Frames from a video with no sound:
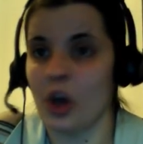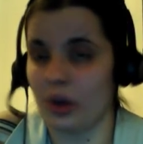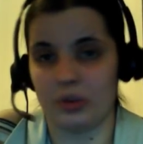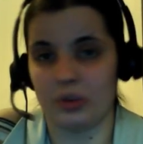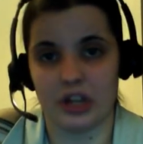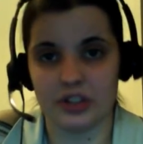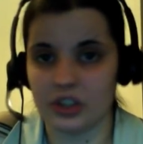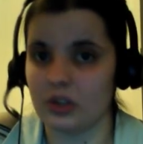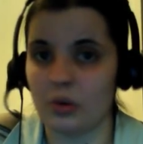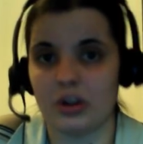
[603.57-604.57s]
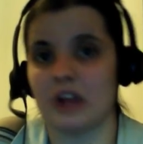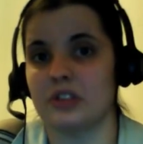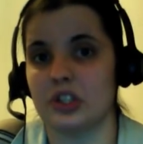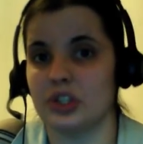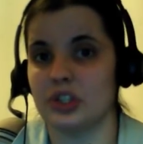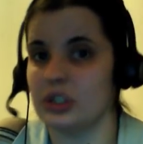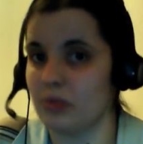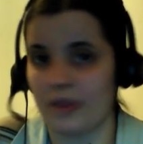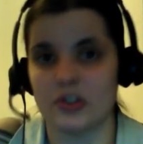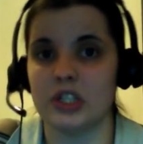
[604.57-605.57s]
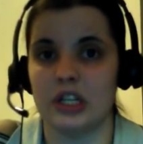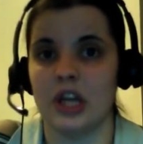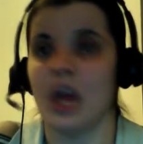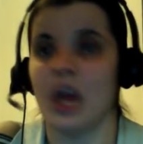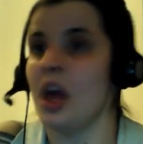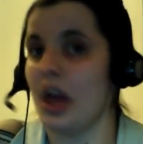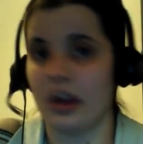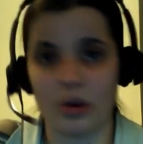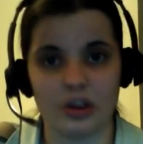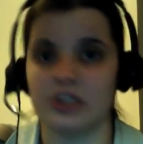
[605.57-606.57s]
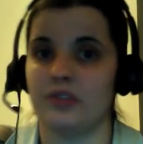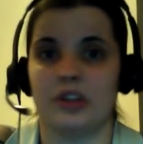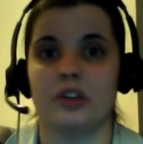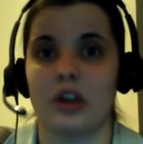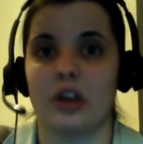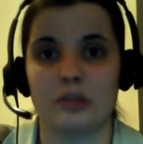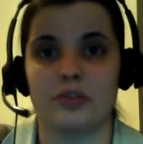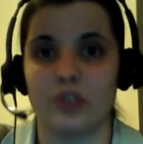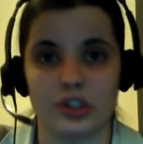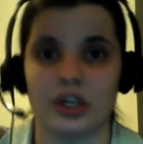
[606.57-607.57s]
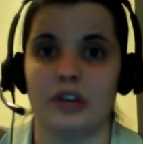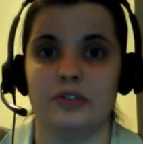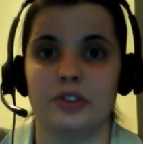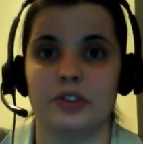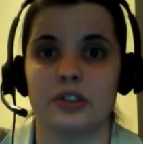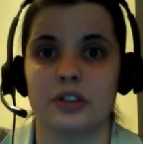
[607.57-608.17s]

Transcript: go down to the courthouse that she's referencing and go get these freaking documents for yourselves.